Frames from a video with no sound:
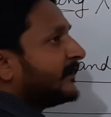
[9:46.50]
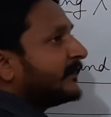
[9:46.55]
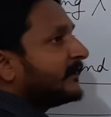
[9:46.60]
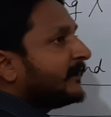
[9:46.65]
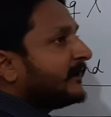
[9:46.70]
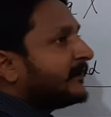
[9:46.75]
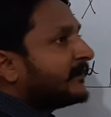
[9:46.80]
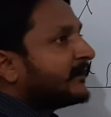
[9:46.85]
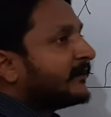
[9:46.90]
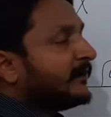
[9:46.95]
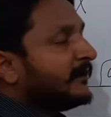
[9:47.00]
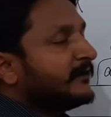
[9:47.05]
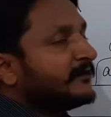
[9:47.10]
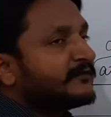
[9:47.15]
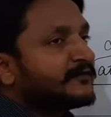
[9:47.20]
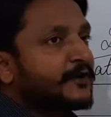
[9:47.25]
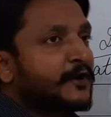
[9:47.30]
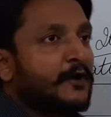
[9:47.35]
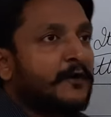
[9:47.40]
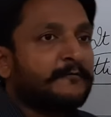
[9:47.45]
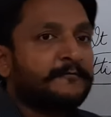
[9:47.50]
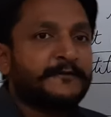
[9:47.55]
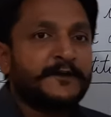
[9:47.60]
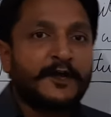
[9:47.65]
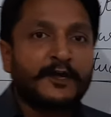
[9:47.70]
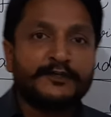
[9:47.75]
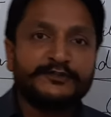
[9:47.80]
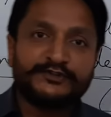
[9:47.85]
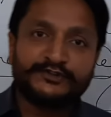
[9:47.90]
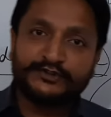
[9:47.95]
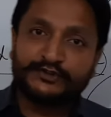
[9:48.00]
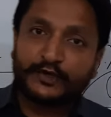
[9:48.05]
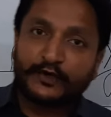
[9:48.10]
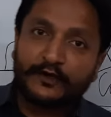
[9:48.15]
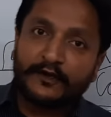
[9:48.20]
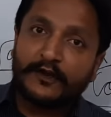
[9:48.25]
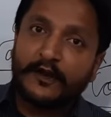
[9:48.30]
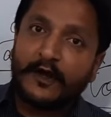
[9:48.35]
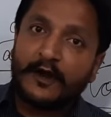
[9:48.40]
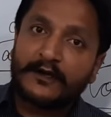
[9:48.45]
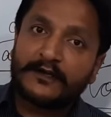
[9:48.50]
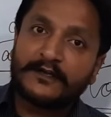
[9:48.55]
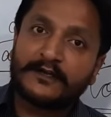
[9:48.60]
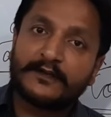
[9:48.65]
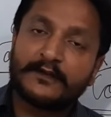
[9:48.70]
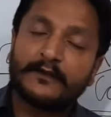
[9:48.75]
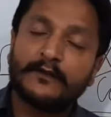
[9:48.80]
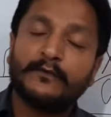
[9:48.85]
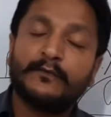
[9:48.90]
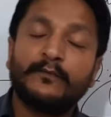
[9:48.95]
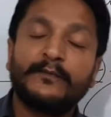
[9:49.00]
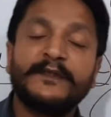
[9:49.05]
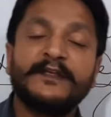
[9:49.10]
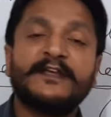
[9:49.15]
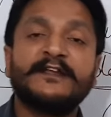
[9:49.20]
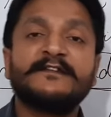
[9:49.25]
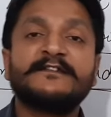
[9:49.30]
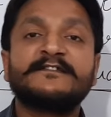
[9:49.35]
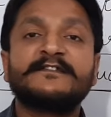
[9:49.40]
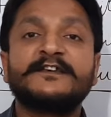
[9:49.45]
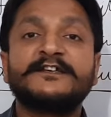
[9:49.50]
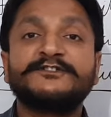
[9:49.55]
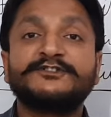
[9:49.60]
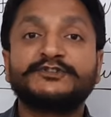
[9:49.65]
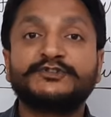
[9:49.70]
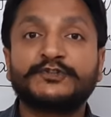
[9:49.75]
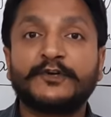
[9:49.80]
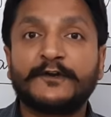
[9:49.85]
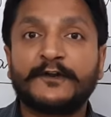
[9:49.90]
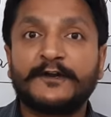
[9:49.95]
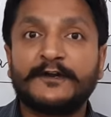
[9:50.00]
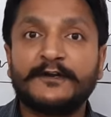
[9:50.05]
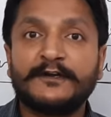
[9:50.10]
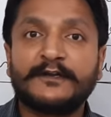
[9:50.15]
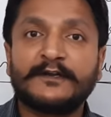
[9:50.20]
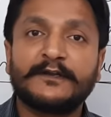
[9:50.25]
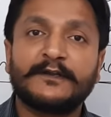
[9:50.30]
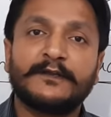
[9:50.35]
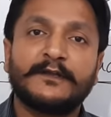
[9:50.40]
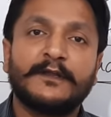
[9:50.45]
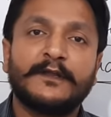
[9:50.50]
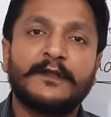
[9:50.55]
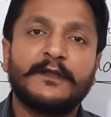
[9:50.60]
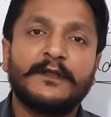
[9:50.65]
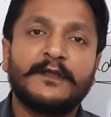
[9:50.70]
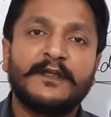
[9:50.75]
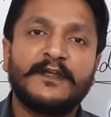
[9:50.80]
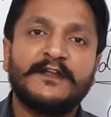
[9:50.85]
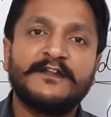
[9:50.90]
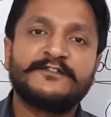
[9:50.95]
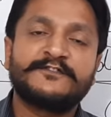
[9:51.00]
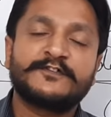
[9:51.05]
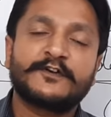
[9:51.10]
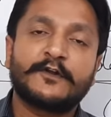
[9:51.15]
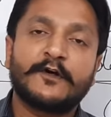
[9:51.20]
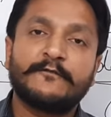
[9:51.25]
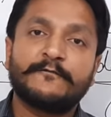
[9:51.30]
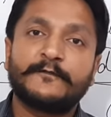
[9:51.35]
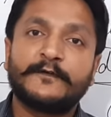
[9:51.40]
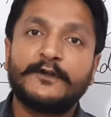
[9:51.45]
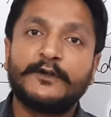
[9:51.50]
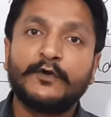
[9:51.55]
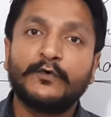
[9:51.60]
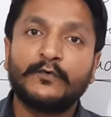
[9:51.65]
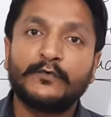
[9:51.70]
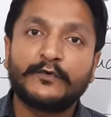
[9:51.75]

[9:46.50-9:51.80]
like instead of should not, we can say shouldn't. Instead of do